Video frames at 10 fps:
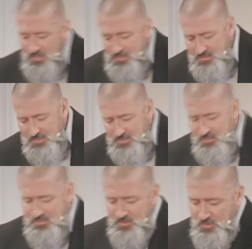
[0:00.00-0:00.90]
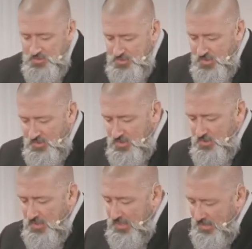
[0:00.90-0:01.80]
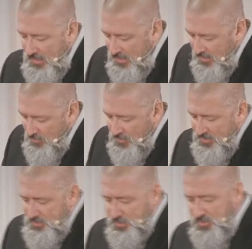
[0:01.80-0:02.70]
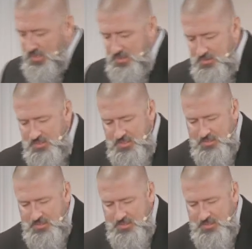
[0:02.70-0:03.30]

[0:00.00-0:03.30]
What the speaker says: It doesn't include, although I really do like the